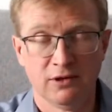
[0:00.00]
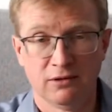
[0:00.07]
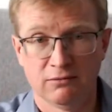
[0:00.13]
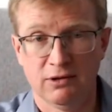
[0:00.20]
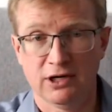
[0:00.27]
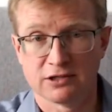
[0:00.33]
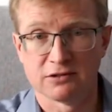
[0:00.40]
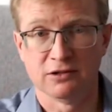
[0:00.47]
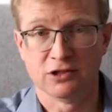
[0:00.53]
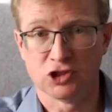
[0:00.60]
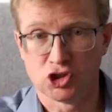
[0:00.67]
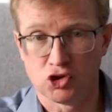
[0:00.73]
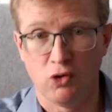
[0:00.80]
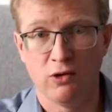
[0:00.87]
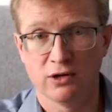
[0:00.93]
to actually
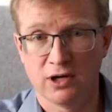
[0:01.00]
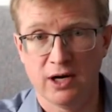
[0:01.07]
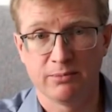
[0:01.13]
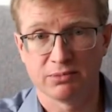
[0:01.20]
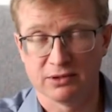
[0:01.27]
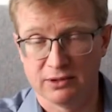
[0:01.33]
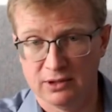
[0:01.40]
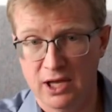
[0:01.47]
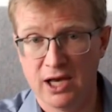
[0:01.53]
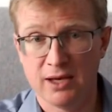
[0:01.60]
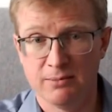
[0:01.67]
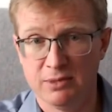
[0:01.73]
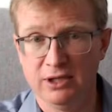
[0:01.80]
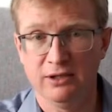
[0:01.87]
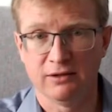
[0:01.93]
shore up
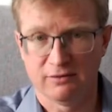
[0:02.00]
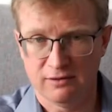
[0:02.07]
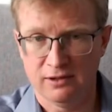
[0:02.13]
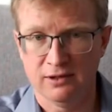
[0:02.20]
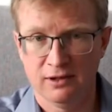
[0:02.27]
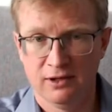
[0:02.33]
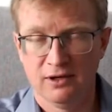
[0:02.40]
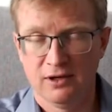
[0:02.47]
reliability